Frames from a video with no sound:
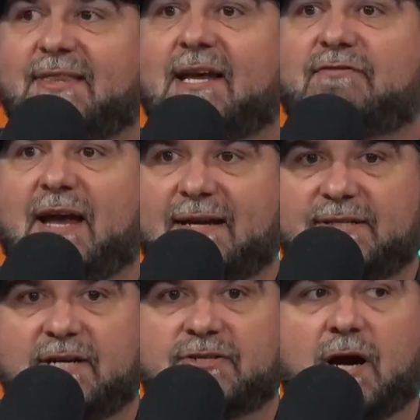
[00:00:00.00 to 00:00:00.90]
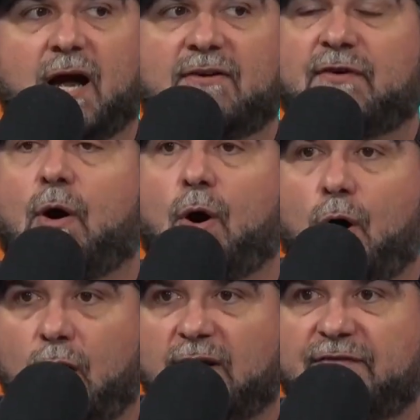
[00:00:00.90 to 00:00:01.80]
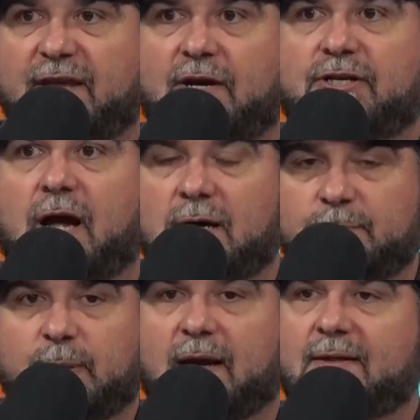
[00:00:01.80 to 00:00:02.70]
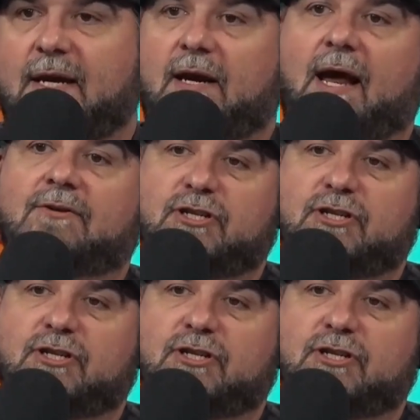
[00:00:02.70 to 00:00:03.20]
advantage of all of their young players.